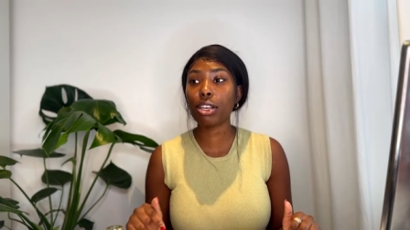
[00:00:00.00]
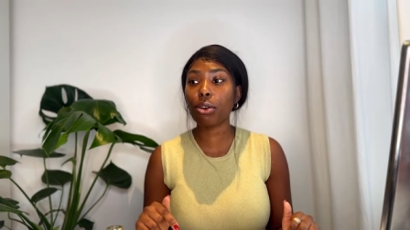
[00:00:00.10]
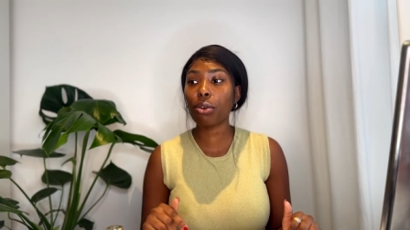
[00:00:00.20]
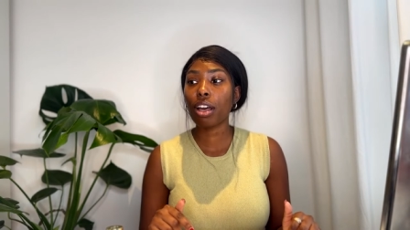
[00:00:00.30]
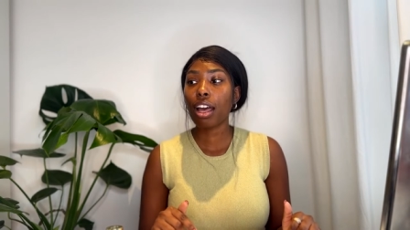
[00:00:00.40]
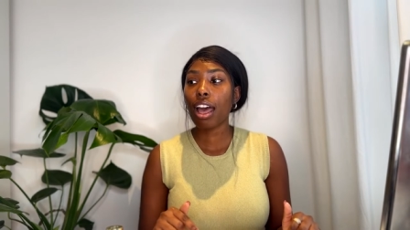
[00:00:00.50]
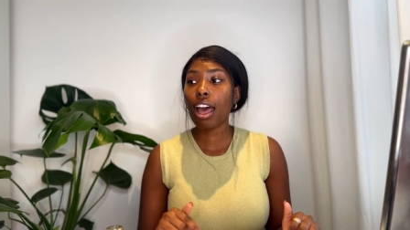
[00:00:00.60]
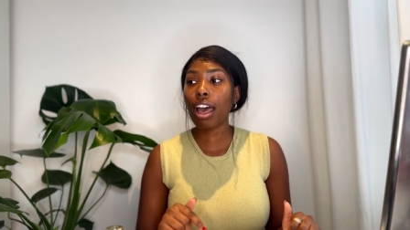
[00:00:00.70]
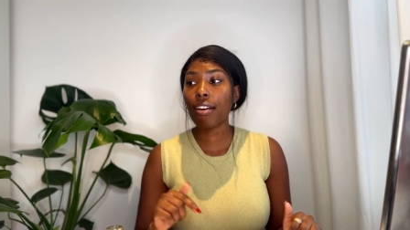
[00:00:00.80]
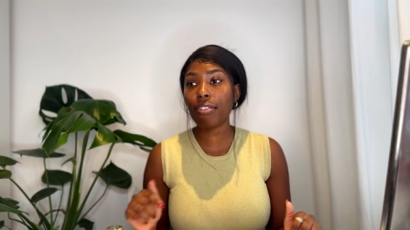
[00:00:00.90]
So
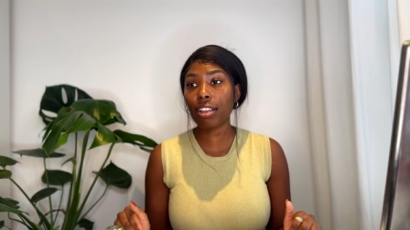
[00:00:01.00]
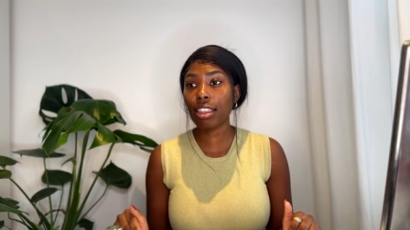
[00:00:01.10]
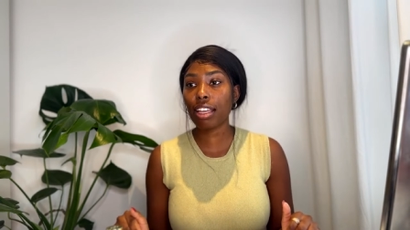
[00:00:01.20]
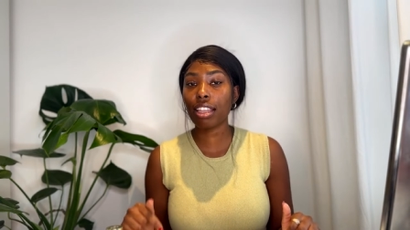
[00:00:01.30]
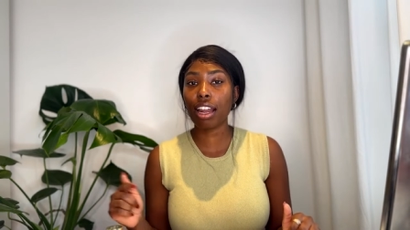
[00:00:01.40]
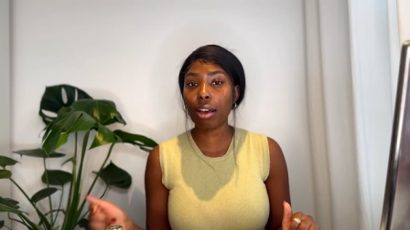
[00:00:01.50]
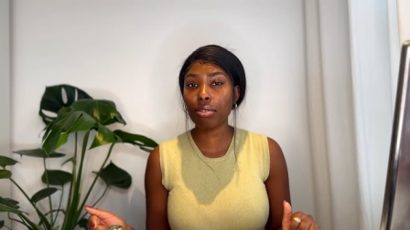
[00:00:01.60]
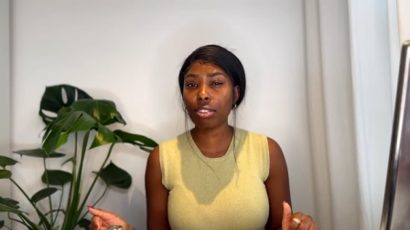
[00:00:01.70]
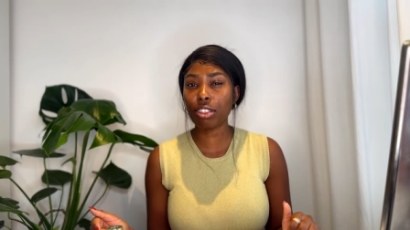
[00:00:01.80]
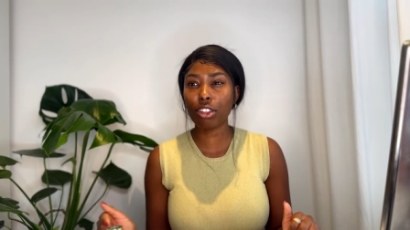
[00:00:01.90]
everything that I
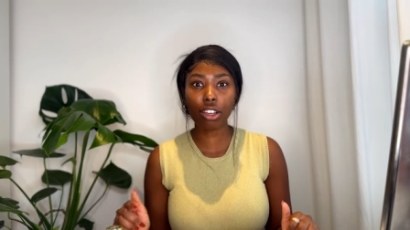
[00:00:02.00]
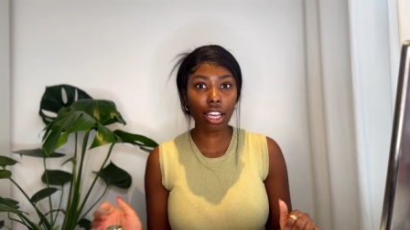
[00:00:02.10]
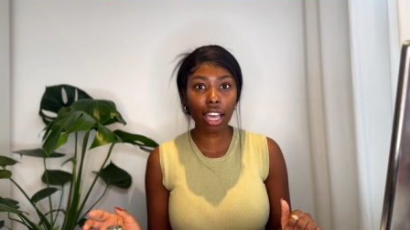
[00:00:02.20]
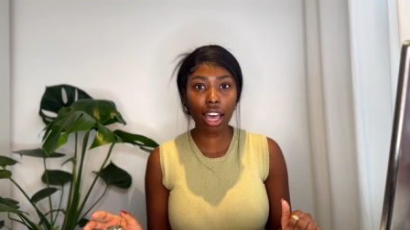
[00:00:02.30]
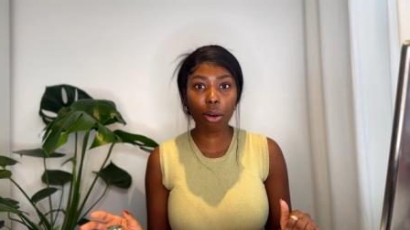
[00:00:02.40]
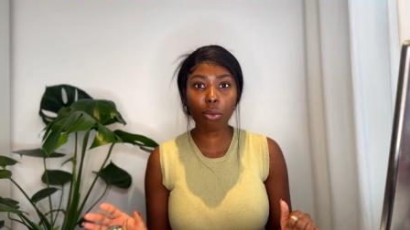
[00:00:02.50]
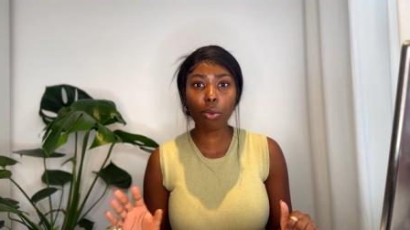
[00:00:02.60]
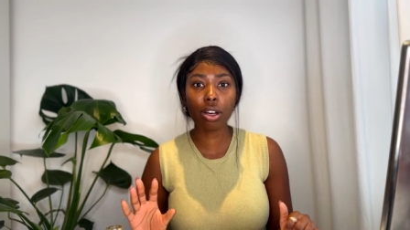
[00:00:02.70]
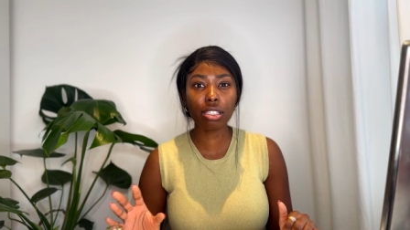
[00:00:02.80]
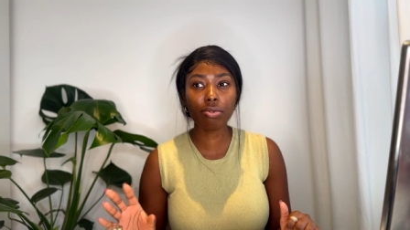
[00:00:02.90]
was looking at
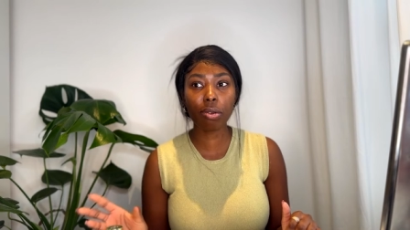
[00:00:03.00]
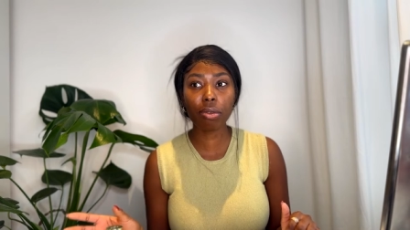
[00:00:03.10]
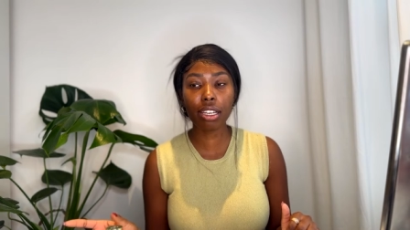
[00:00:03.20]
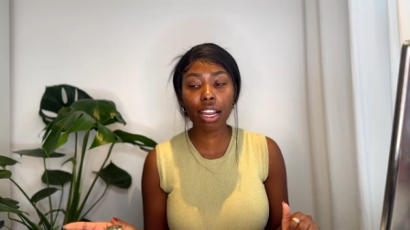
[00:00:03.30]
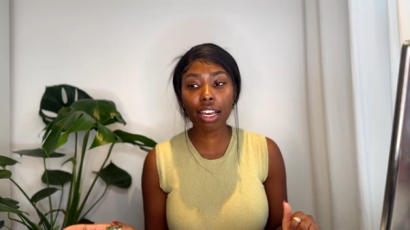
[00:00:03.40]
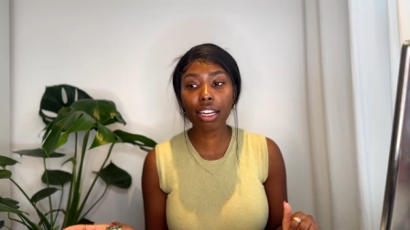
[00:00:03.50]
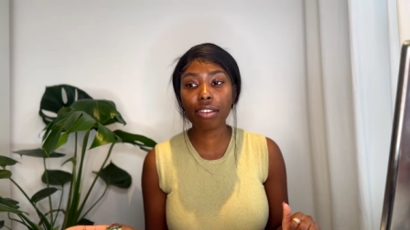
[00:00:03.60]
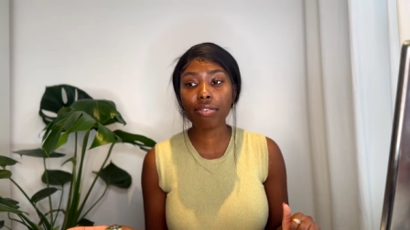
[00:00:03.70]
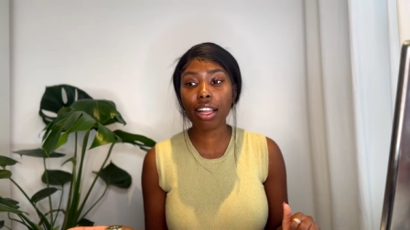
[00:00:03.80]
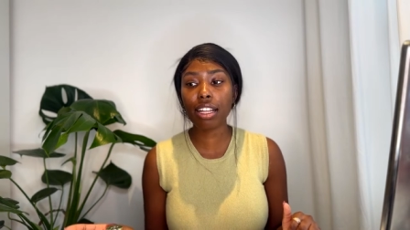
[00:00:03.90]
was from a
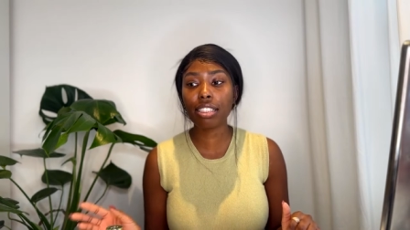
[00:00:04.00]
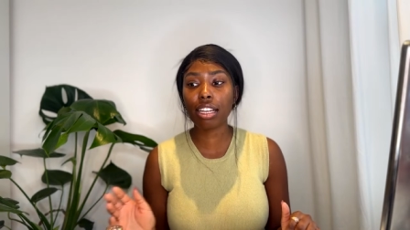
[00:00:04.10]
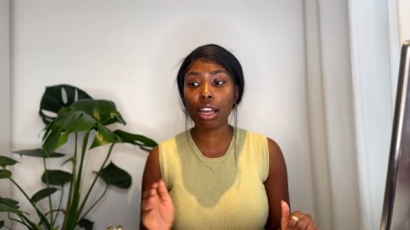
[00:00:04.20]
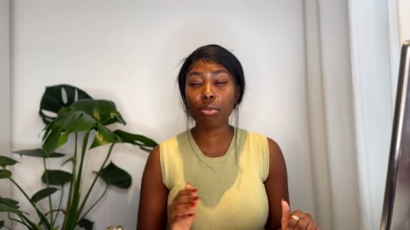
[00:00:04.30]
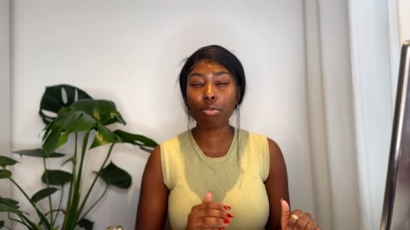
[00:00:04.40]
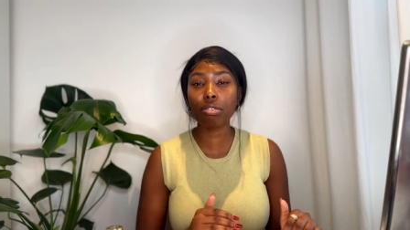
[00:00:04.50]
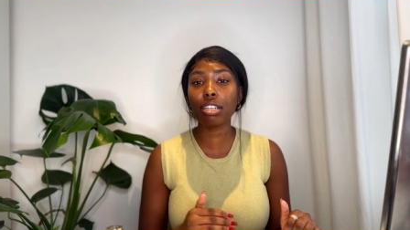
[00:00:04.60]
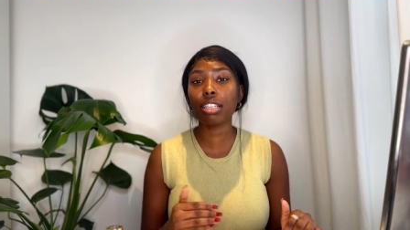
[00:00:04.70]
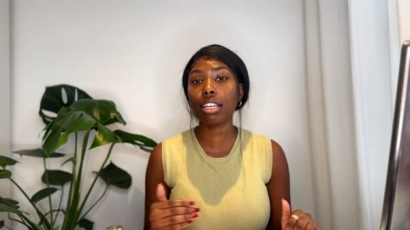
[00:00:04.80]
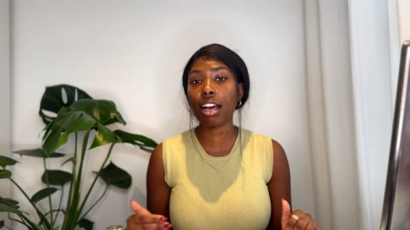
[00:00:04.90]
negative lens and I
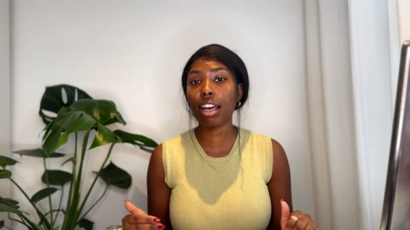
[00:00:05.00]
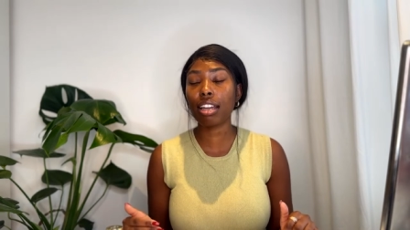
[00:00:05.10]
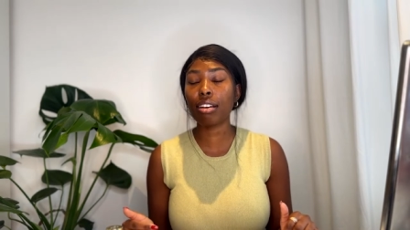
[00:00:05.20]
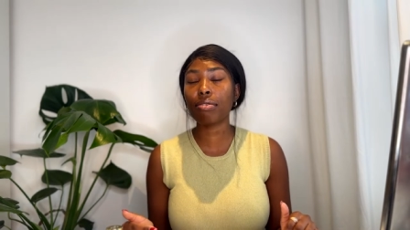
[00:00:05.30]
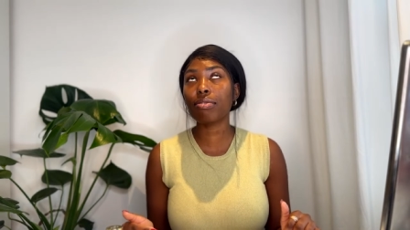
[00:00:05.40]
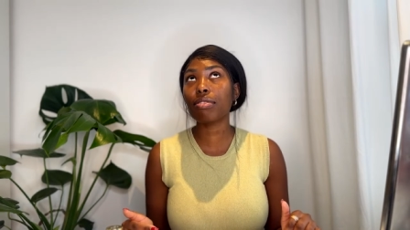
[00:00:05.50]
really kind of